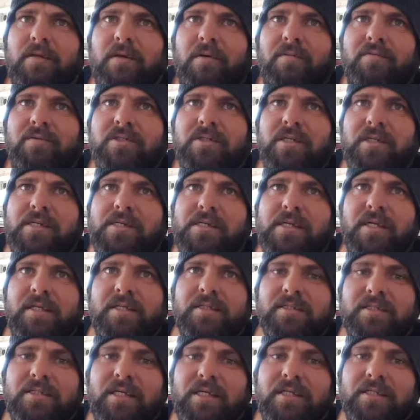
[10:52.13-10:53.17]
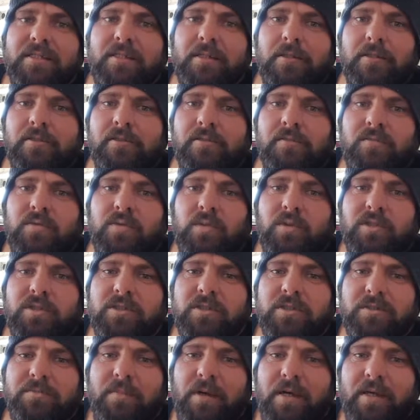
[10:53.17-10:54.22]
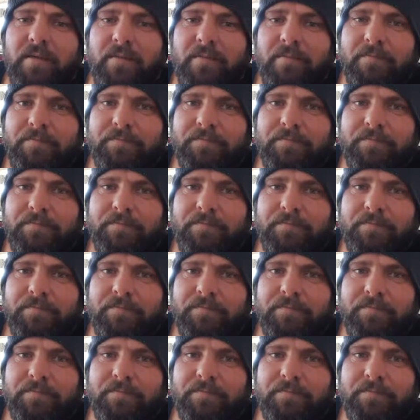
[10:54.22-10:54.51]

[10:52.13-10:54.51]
Obviously against sanitarium's wishes, but